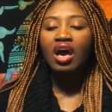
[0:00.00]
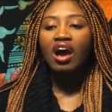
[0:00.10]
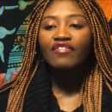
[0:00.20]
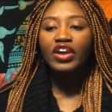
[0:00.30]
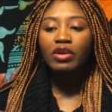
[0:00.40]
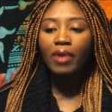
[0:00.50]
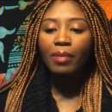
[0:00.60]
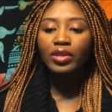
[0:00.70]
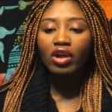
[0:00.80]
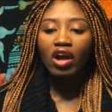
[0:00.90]
A very
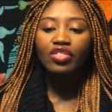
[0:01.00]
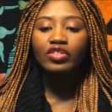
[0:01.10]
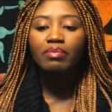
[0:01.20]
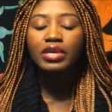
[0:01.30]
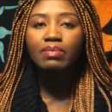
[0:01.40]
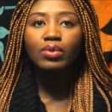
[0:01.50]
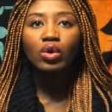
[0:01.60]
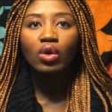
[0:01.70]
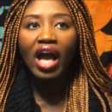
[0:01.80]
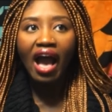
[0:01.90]
popular author that
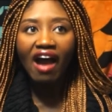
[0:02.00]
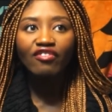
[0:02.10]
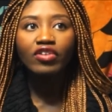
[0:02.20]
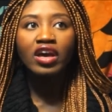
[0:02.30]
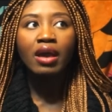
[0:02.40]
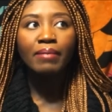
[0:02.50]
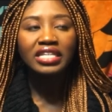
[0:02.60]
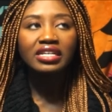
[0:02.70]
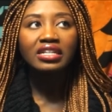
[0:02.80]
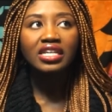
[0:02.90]
people have
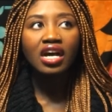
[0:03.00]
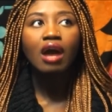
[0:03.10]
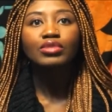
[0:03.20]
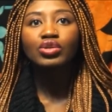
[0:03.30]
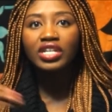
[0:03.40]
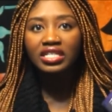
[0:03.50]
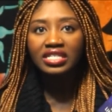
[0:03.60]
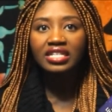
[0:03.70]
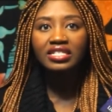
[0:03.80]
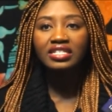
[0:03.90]
basically come to a
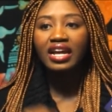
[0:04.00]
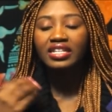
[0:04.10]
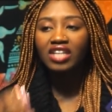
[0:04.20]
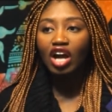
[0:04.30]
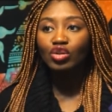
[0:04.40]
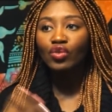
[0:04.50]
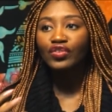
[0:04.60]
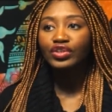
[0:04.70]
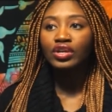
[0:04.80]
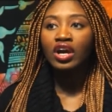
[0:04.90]
consensus that has gotten
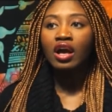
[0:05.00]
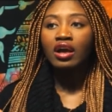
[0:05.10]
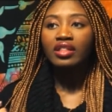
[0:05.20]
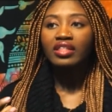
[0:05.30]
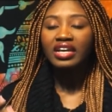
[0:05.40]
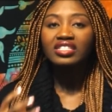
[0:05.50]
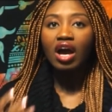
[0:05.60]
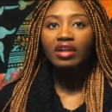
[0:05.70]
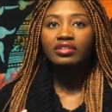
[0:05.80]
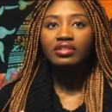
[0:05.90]
over, that has
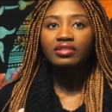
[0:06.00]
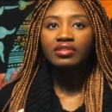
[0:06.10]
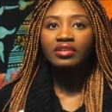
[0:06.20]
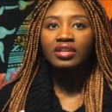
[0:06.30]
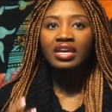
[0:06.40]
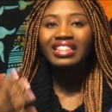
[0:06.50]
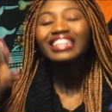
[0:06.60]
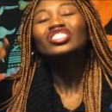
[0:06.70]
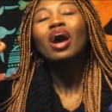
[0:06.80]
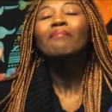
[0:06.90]
gotten
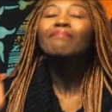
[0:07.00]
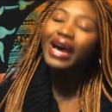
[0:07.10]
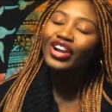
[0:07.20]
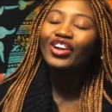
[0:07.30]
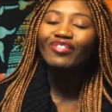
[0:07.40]
has gotten better at